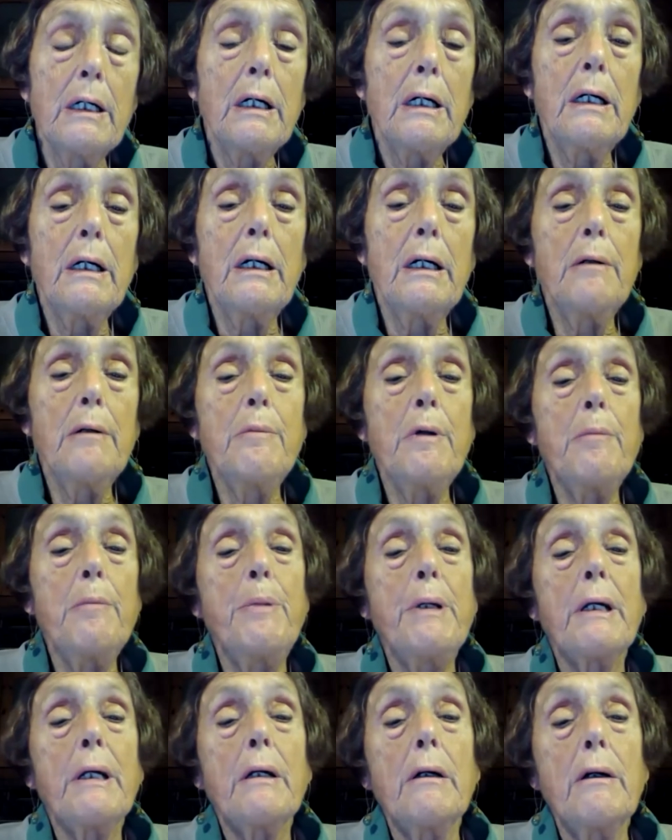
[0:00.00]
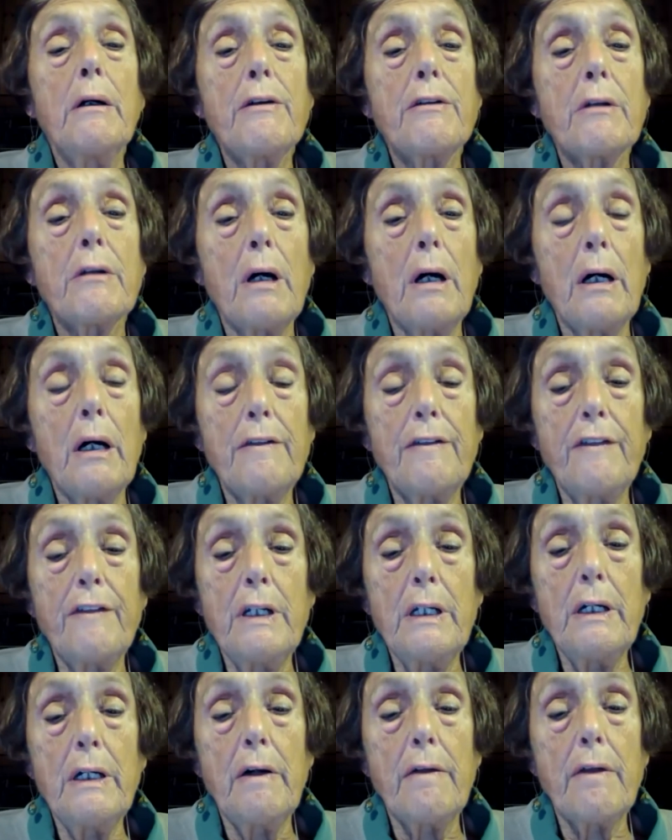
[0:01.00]
because I
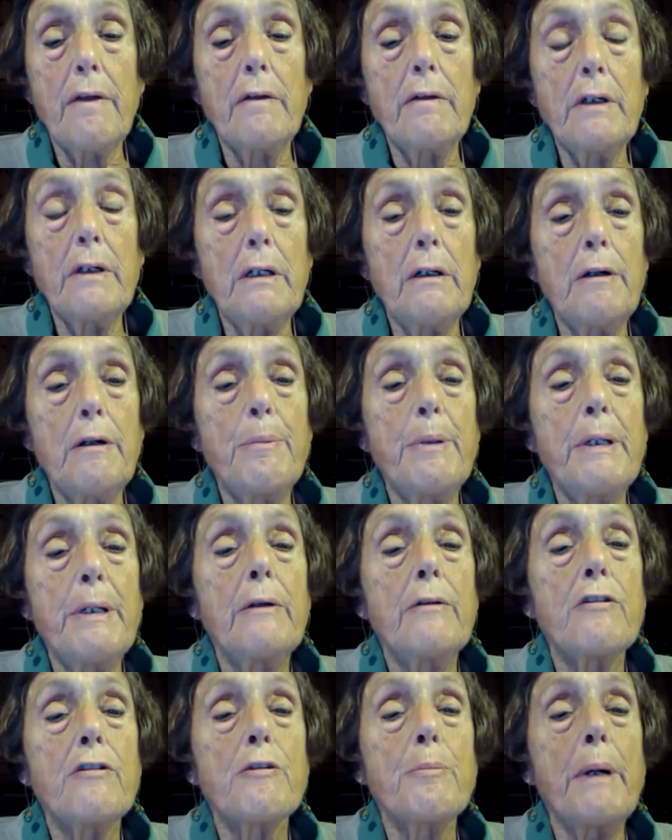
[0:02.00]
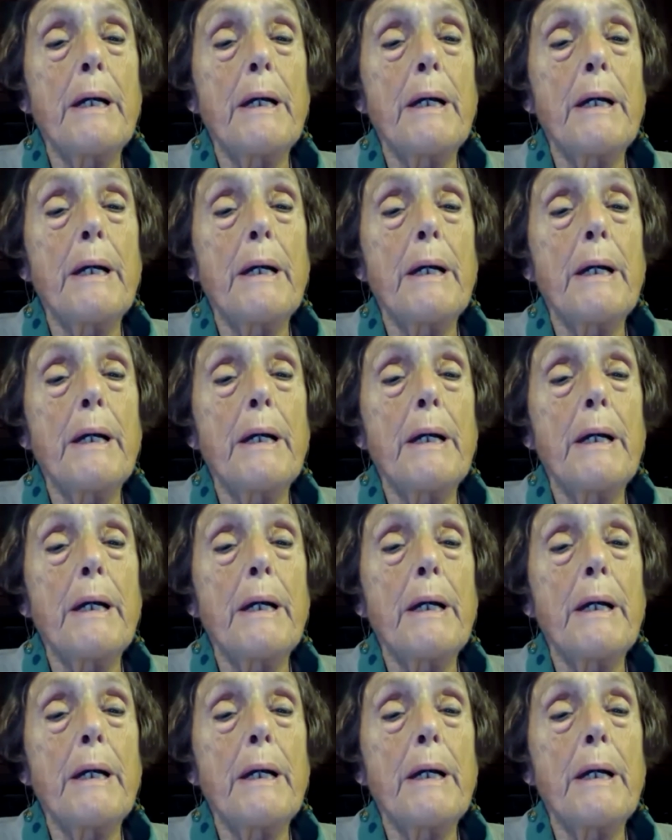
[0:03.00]
fear that the European